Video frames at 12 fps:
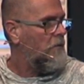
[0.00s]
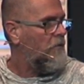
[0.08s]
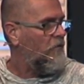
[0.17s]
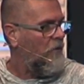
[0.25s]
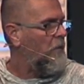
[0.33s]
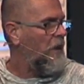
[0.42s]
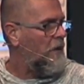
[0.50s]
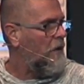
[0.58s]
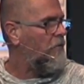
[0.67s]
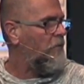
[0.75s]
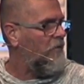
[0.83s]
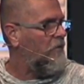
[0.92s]
Somebody
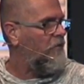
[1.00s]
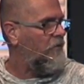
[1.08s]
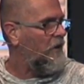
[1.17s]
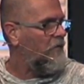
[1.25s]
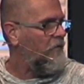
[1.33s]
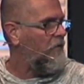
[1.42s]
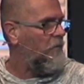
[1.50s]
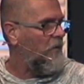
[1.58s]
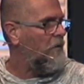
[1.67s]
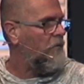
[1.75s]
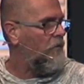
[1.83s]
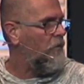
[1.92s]
comes and says
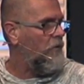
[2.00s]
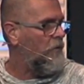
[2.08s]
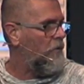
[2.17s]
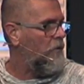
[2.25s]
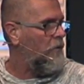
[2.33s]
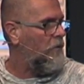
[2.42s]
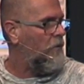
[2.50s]
something to you.